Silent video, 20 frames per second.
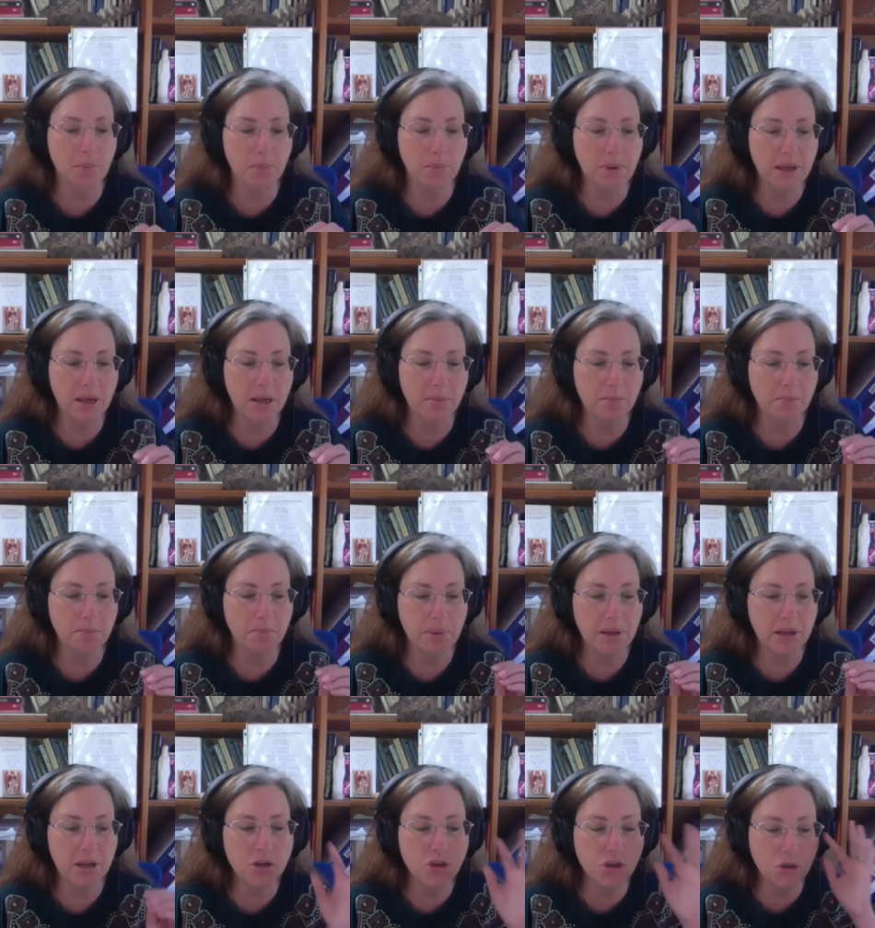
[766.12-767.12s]
being
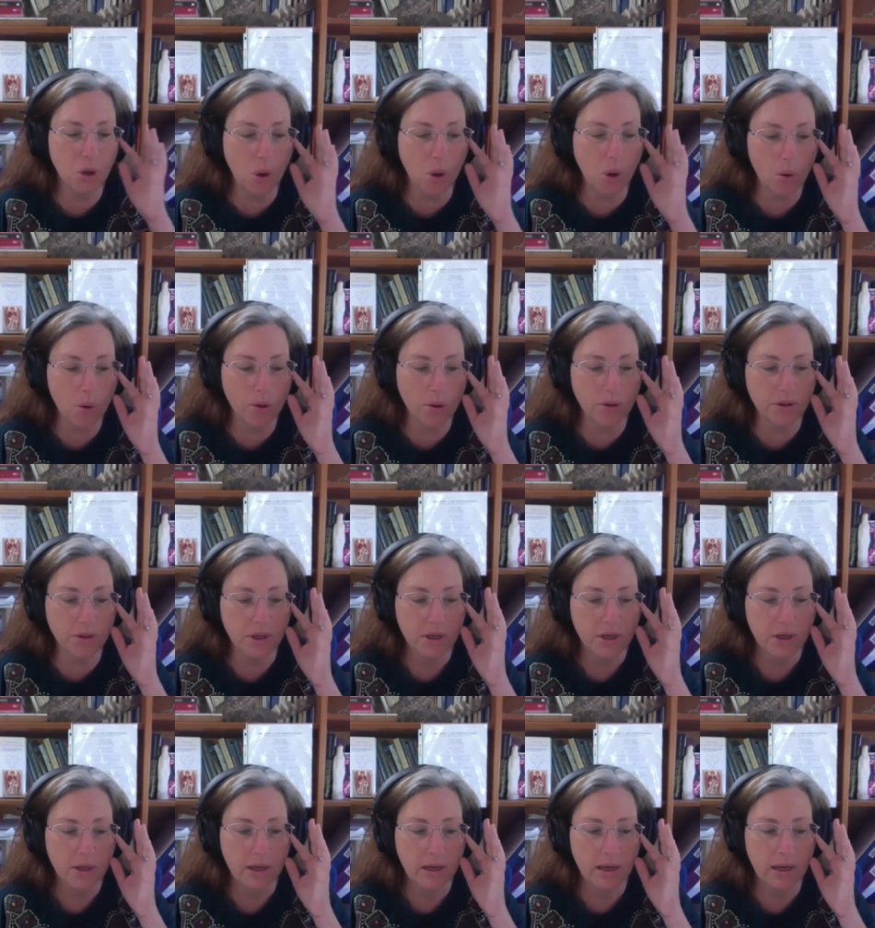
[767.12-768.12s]
pigeonholed
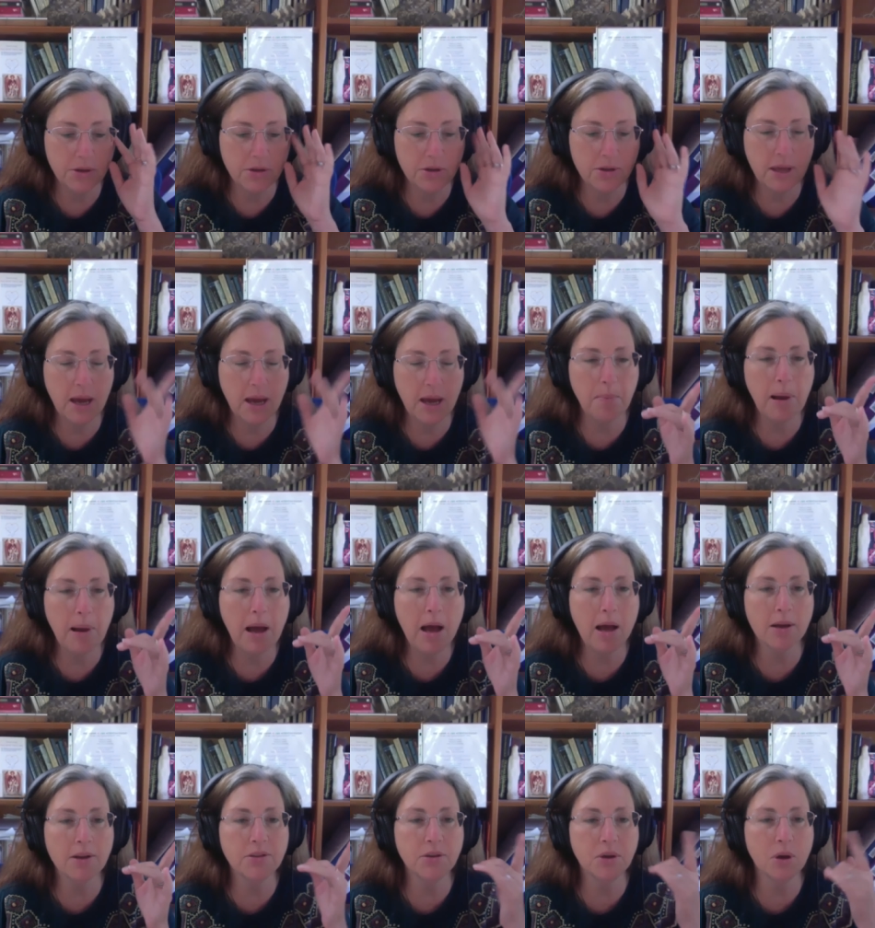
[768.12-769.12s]
into that
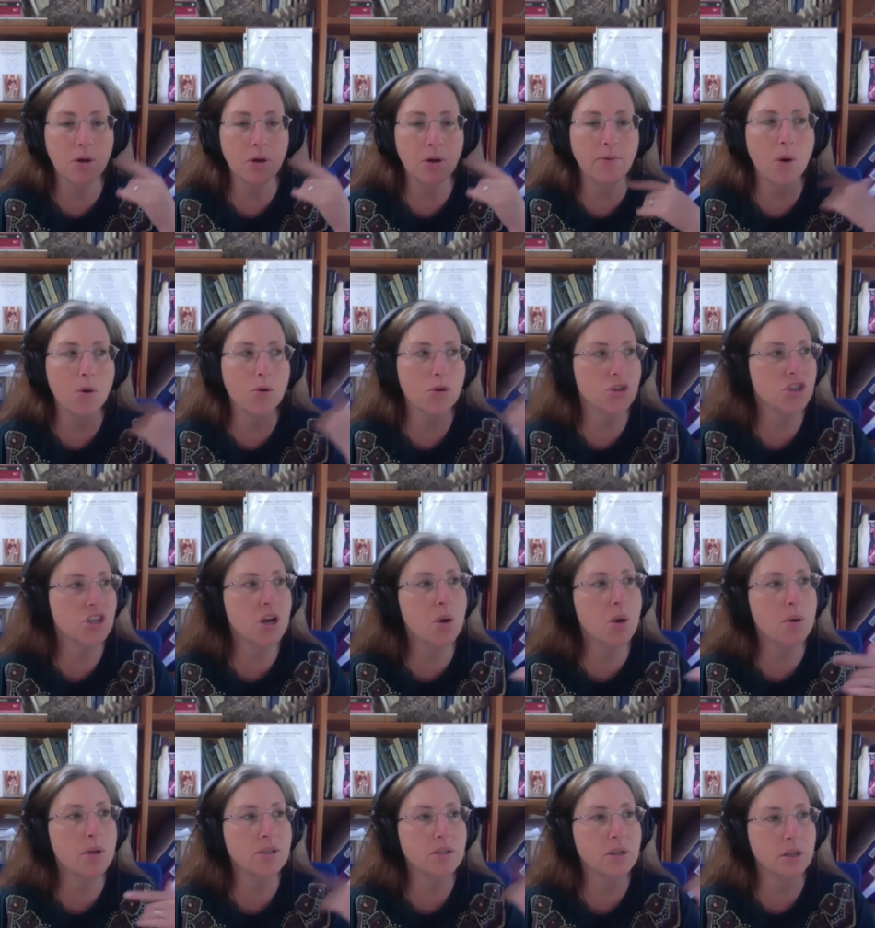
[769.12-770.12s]
box of, oh, she
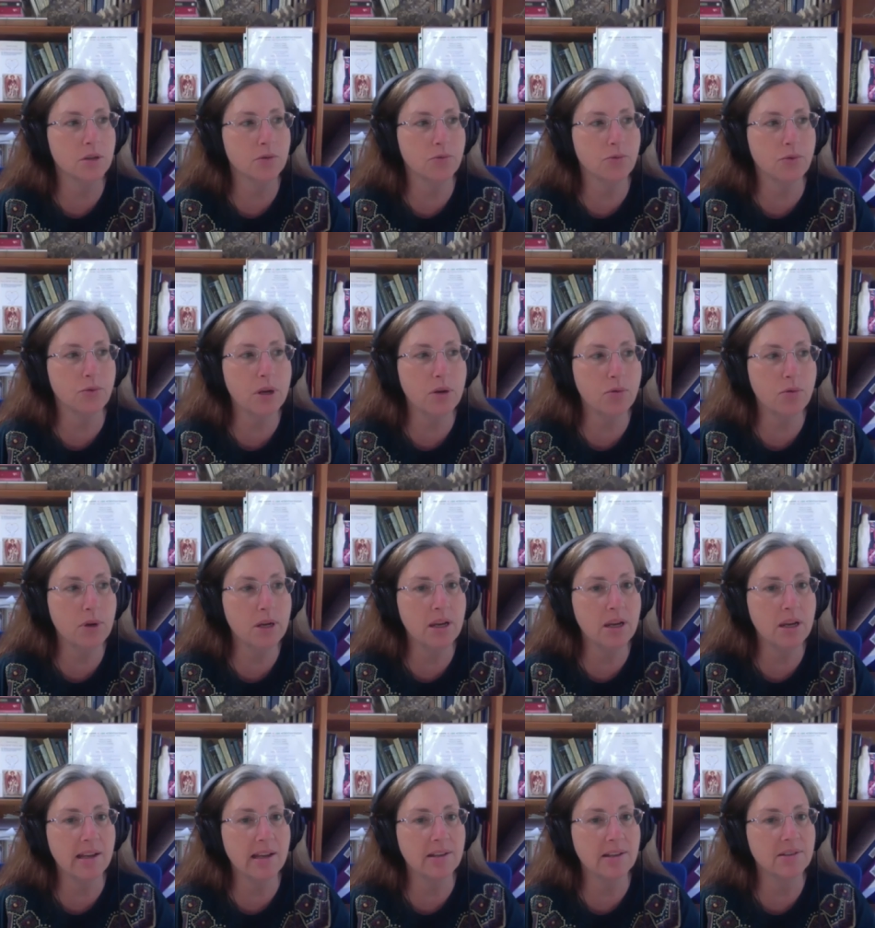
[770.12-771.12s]
always does free
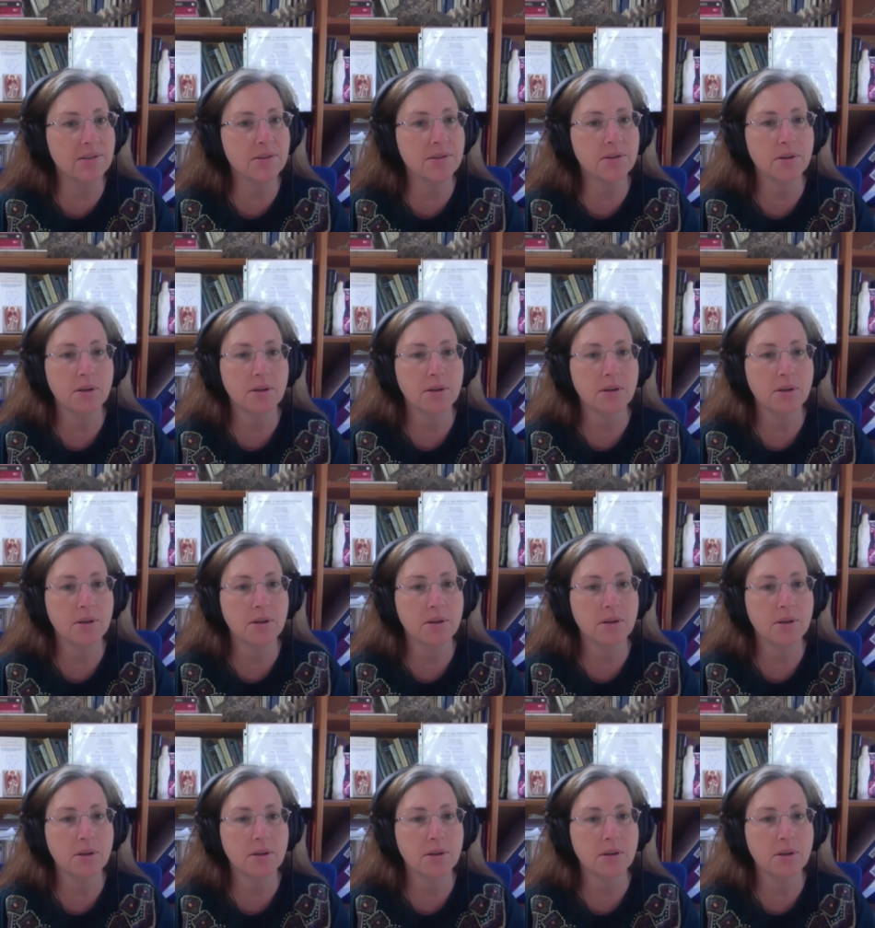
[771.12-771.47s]
readings.